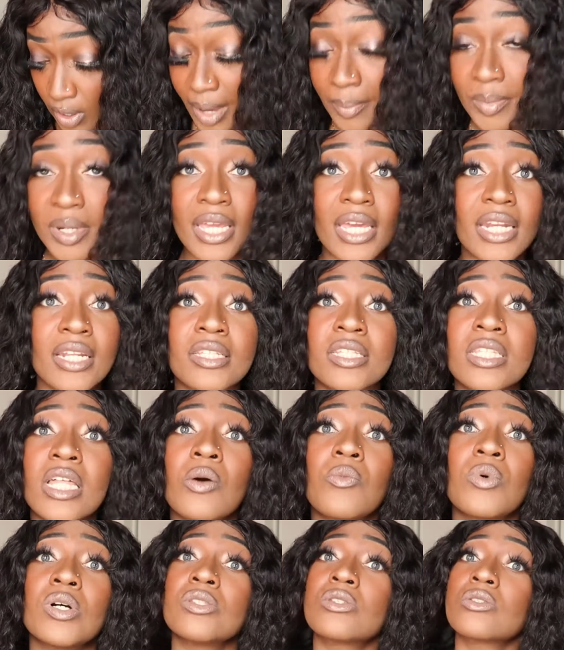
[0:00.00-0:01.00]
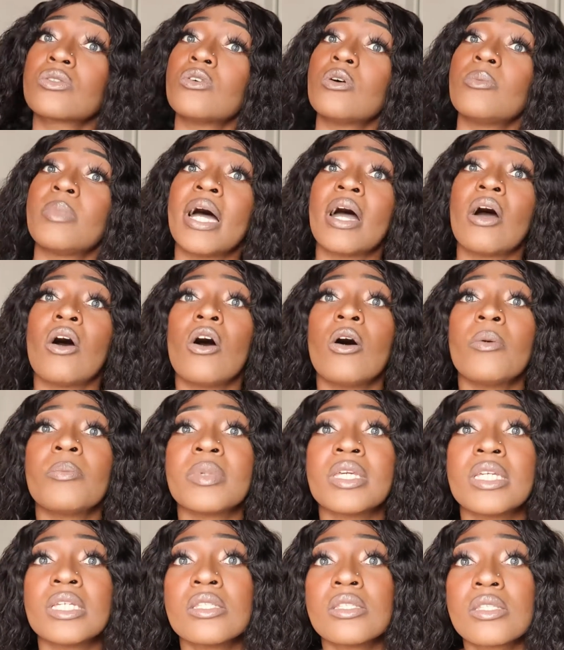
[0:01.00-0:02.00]
happen to get into that one school, by all
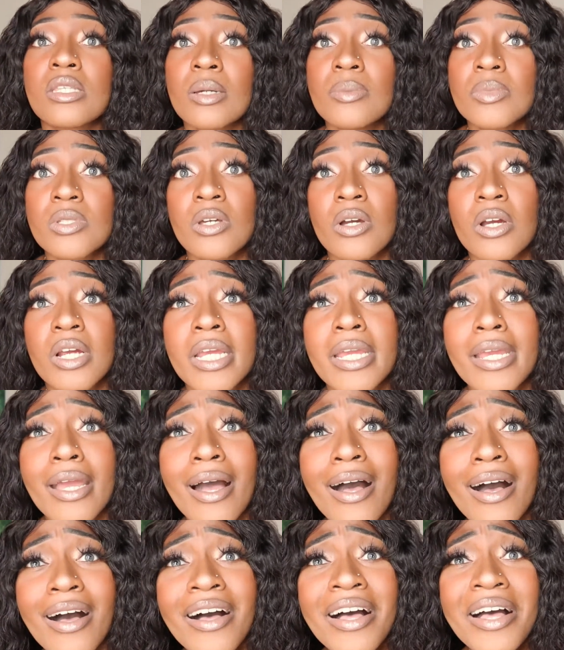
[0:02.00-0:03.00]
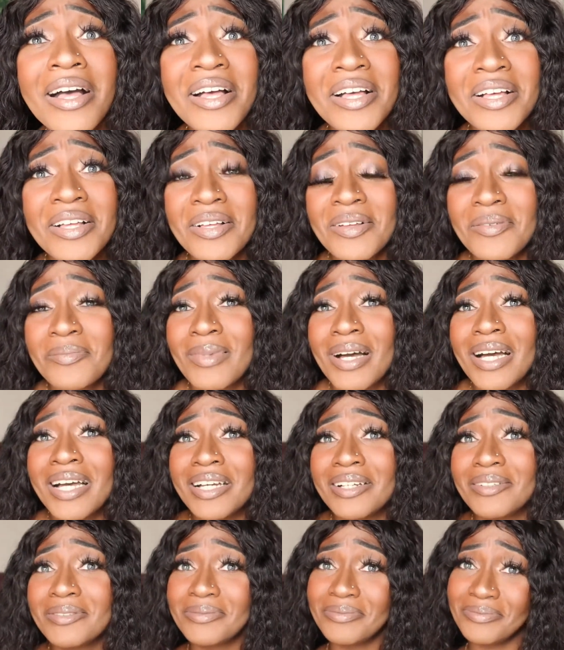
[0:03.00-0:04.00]
means, I'm sorry, y'all.
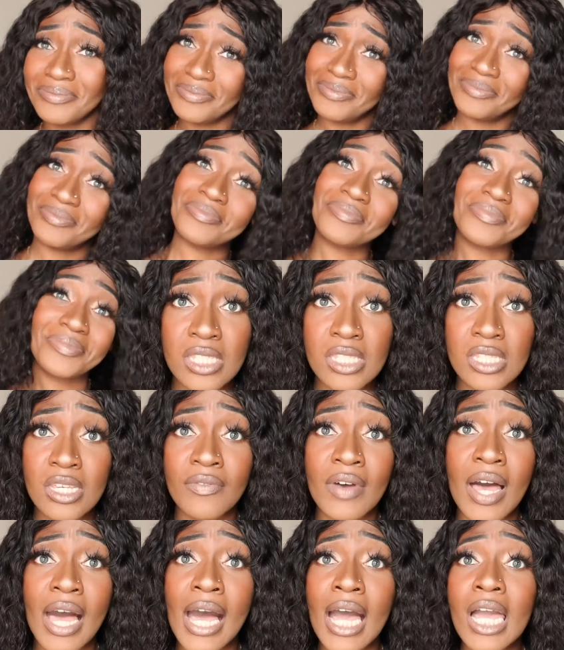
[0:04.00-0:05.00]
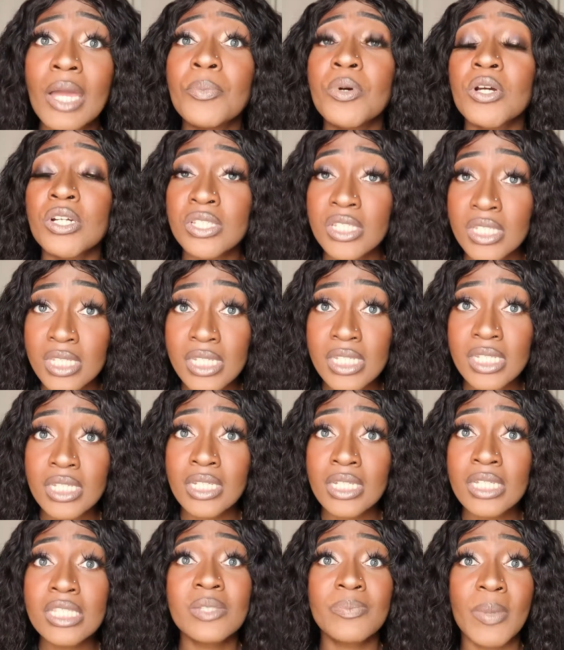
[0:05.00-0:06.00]
I
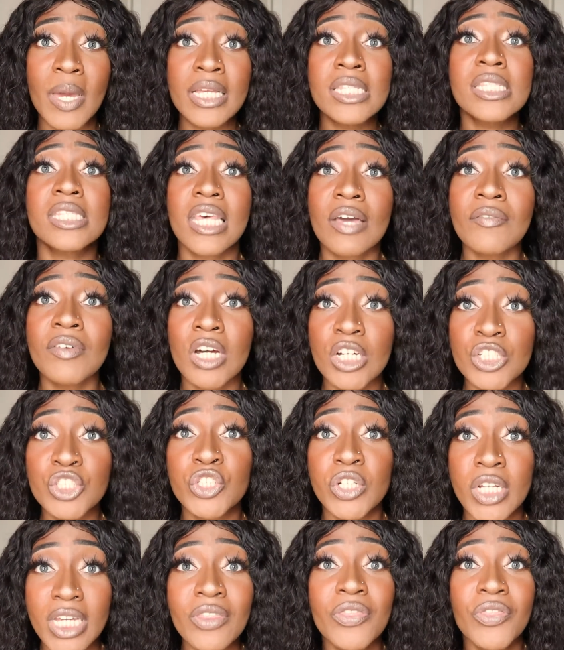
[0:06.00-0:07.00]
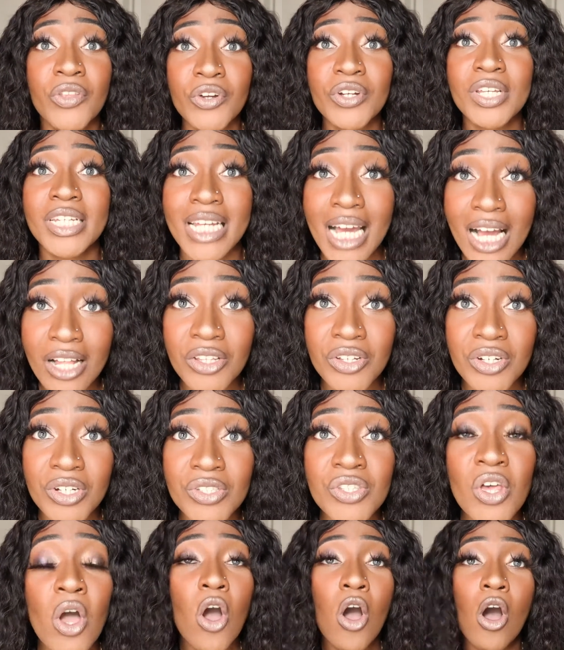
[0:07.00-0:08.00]
personally spent
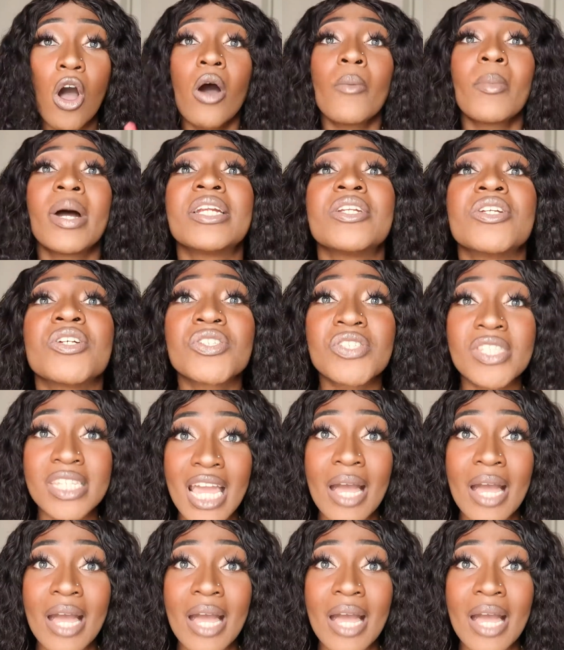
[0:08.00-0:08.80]
$730 on my nursing